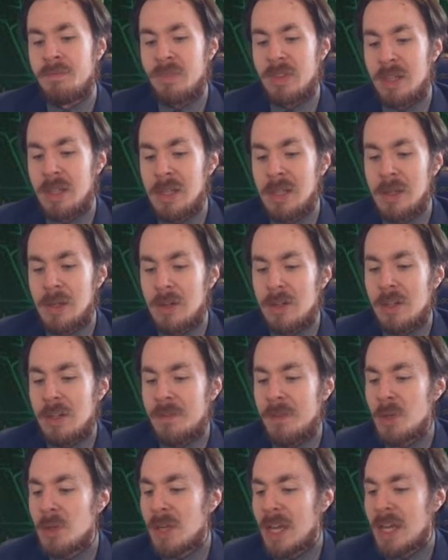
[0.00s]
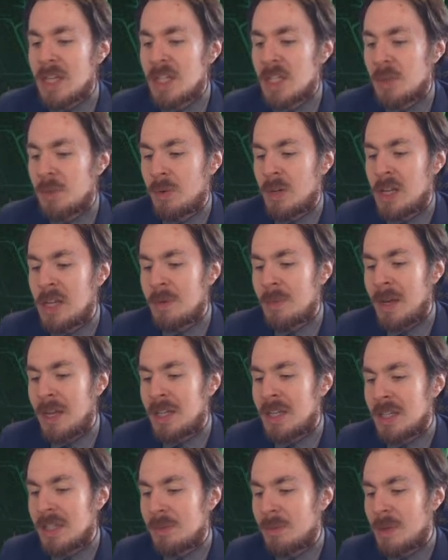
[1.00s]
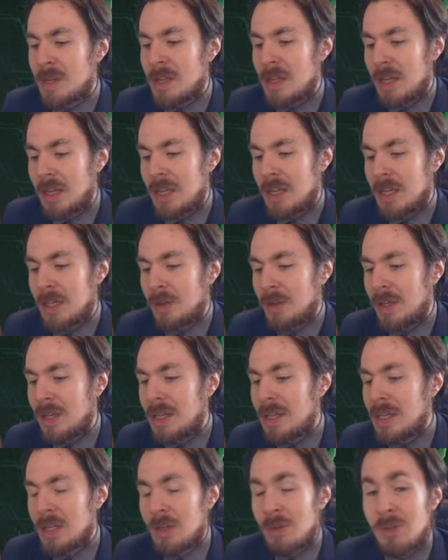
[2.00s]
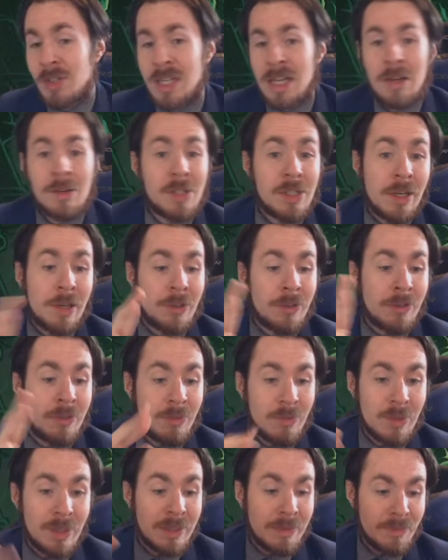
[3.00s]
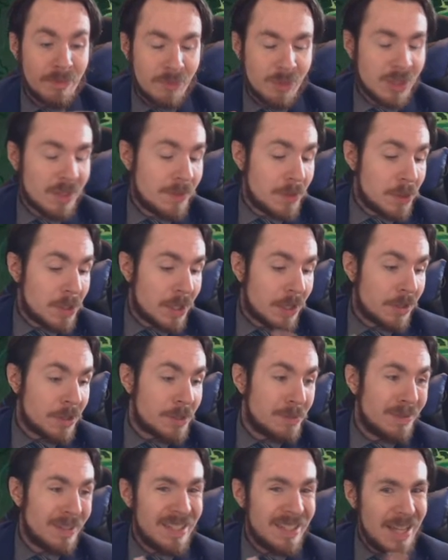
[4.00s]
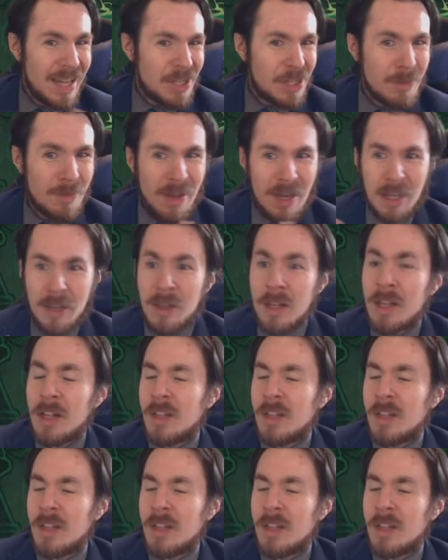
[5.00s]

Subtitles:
There are a few cases where you might just be like, hey, Scout's Honor with a few cards, but not too many.